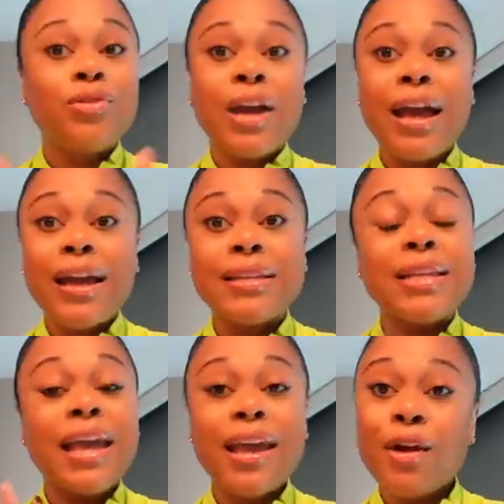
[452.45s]
You guys
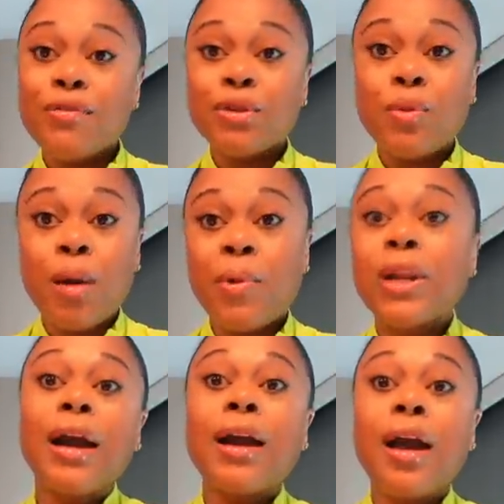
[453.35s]
head over to
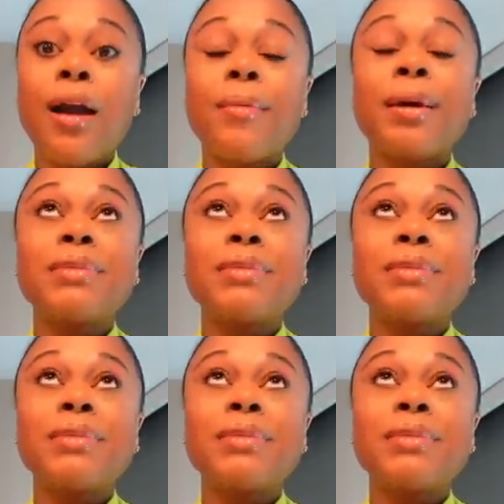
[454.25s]
walmart.com.